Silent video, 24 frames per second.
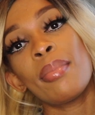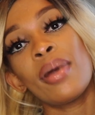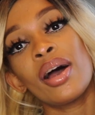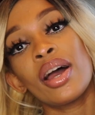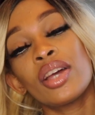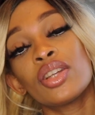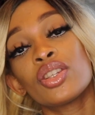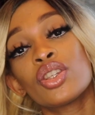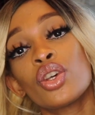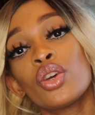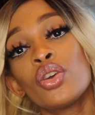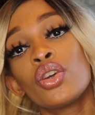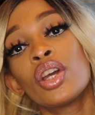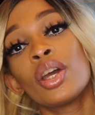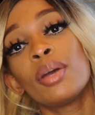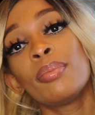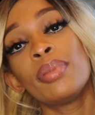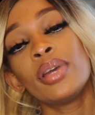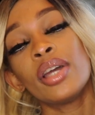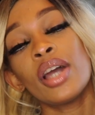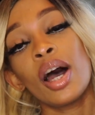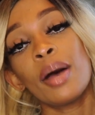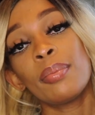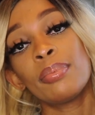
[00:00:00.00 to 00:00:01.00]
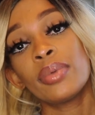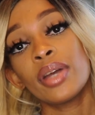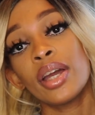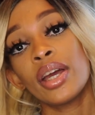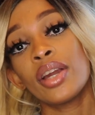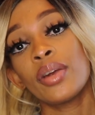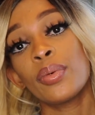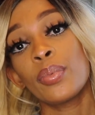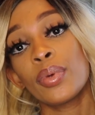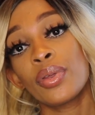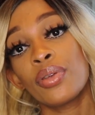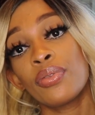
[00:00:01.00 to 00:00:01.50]
button so you can be
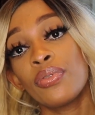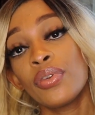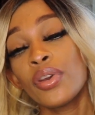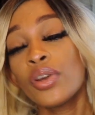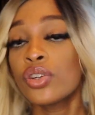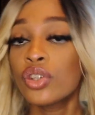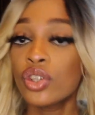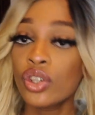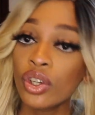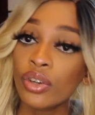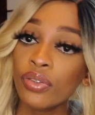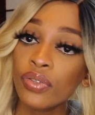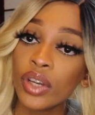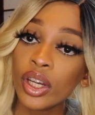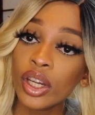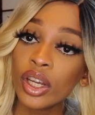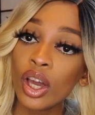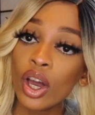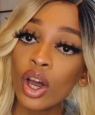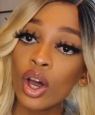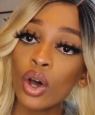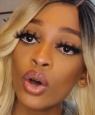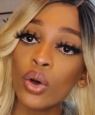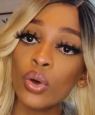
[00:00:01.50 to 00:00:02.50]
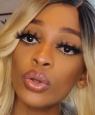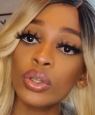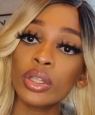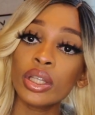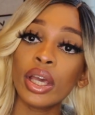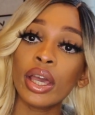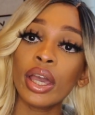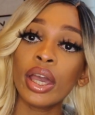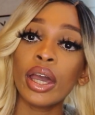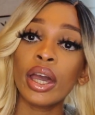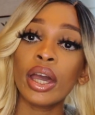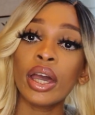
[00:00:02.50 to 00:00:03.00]
updated with future videos
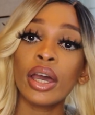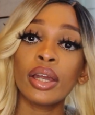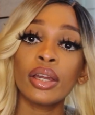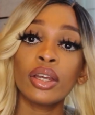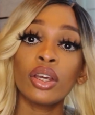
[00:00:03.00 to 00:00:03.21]
and,